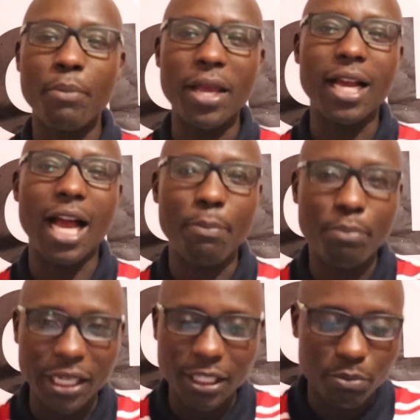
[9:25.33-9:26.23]
make
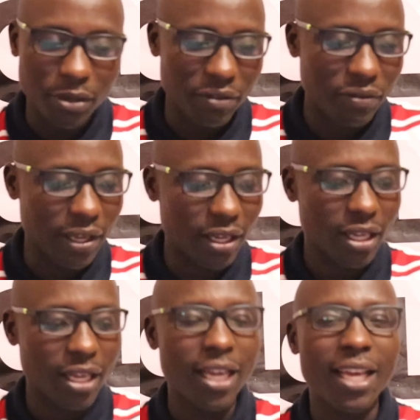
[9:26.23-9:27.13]
a press
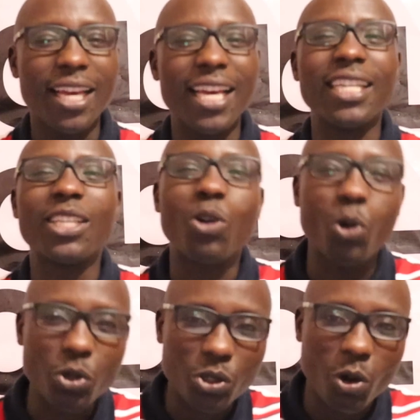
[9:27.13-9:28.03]
briefing, and
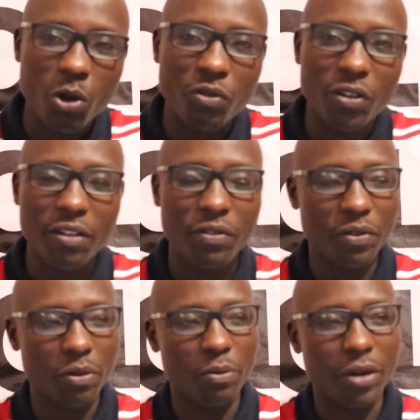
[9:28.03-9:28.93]
cross over
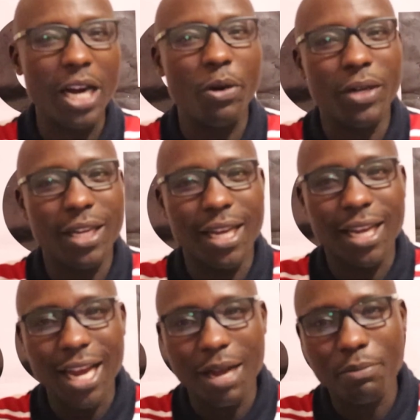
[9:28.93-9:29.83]
from Raila
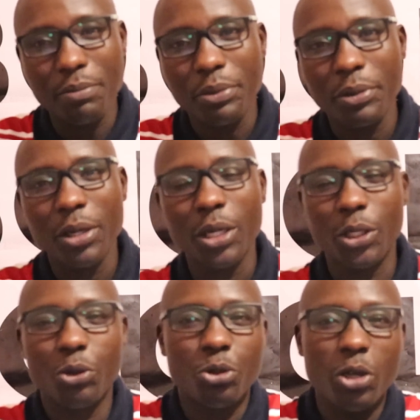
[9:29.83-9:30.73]
Odinga camp
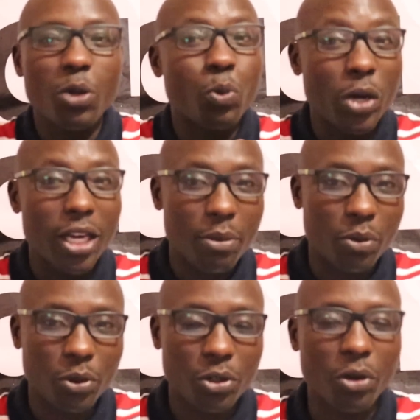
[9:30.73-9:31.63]
to join
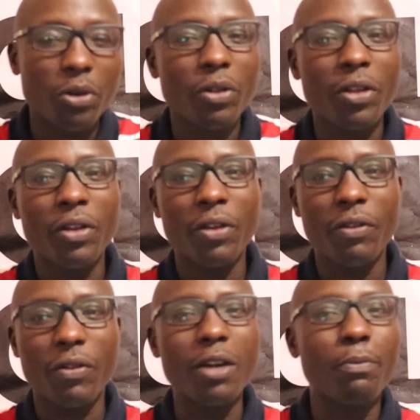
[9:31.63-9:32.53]
William Ruto,
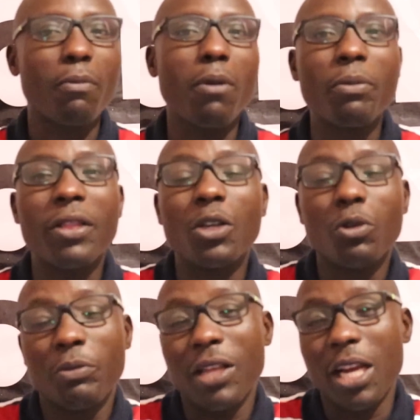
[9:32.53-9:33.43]
then probably that
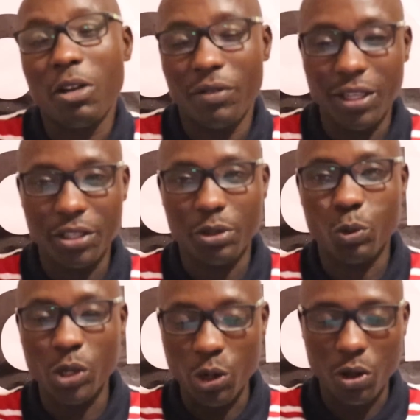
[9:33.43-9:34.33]
will be the end of it.
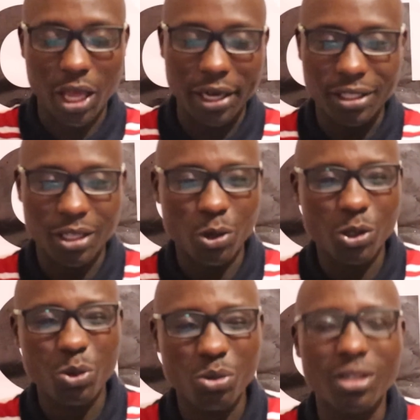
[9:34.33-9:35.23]
We know that
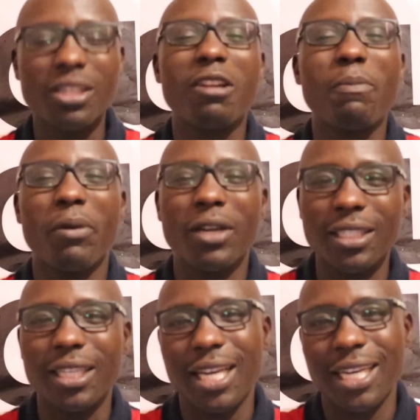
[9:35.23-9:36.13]
those who sit
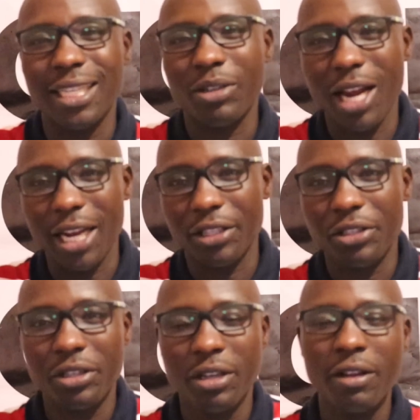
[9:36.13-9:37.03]
politically
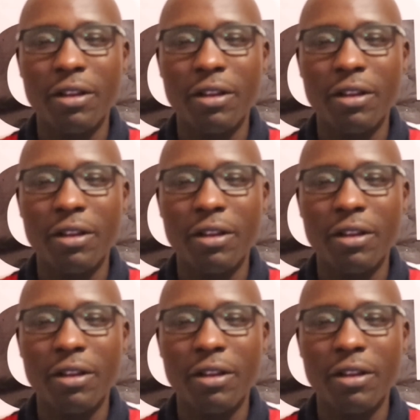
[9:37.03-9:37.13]
right,